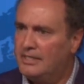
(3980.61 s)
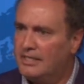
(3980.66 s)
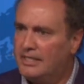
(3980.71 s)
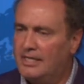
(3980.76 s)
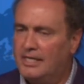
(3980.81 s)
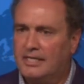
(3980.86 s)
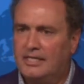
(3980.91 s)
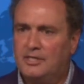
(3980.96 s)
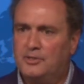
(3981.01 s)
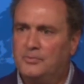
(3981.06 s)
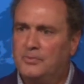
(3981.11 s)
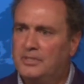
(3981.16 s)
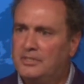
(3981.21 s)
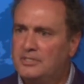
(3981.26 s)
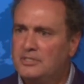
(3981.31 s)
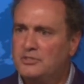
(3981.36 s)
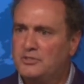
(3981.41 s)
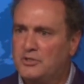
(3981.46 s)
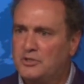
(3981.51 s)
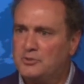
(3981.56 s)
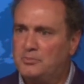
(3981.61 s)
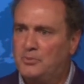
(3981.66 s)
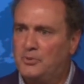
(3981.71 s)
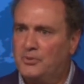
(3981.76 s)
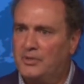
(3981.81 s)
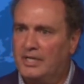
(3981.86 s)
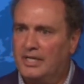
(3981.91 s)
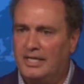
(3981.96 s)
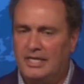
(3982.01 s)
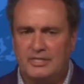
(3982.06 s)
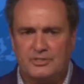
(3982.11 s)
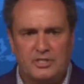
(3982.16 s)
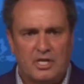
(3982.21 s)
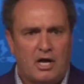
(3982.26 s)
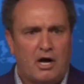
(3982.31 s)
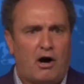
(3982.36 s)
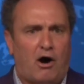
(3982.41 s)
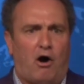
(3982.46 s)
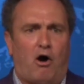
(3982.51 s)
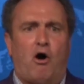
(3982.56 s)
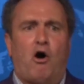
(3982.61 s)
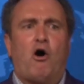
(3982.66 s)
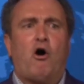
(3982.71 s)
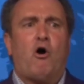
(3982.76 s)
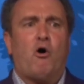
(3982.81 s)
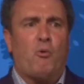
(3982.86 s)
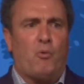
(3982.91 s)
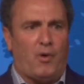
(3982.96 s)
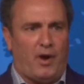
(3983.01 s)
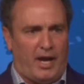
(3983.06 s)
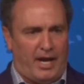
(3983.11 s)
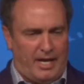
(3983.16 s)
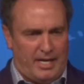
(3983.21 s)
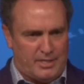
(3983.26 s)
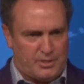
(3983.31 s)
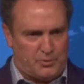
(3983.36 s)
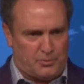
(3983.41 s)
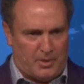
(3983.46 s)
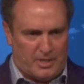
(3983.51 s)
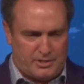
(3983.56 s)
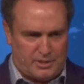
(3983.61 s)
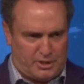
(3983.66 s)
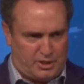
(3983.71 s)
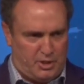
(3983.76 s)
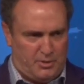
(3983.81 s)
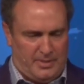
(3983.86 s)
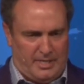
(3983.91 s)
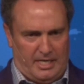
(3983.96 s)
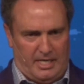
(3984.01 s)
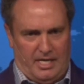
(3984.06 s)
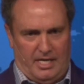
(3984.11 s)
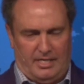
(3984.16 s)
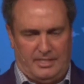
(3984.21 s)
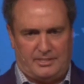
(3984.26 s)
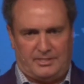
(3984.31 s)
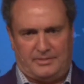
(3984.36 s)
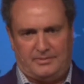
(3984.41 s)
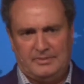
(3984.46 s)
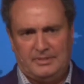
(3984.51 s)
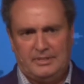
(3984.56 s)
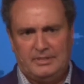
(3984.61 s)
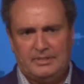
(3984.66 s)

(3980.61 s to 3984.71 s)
Can I get a witness this morning? He's always rescuing us.